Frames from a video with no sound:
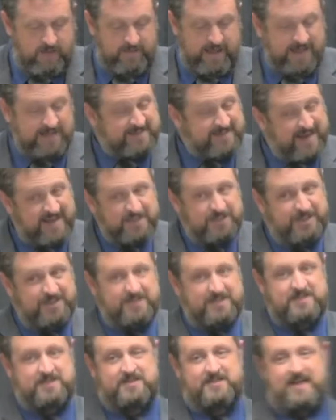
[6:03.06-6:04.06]
mean, that's not
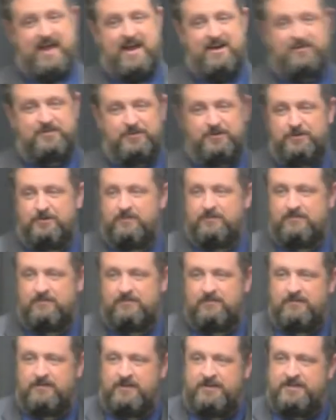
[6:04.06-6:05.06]
Jesus' attitude.
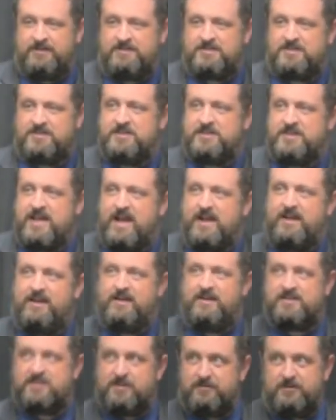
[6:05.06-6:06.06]
He didn't see
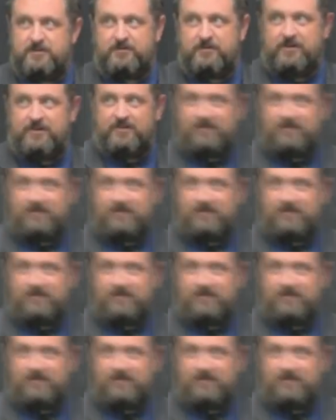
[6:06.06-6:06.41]
Zacchaeus on the tree and